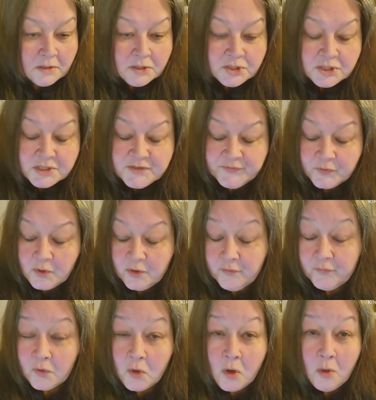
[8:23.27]
just for
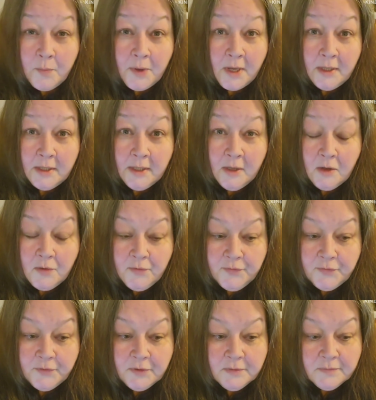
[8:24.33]
overall body
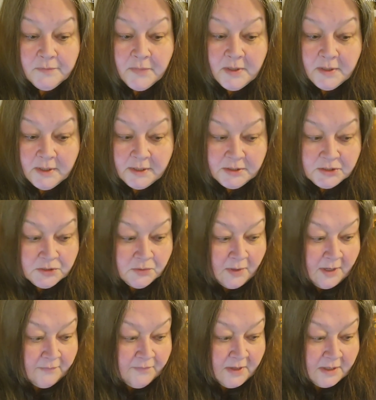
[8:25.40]
health. And I do
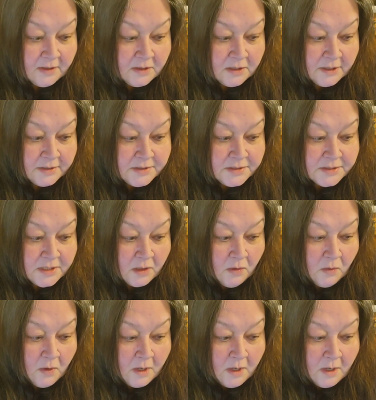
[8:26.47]
have that cleanse. So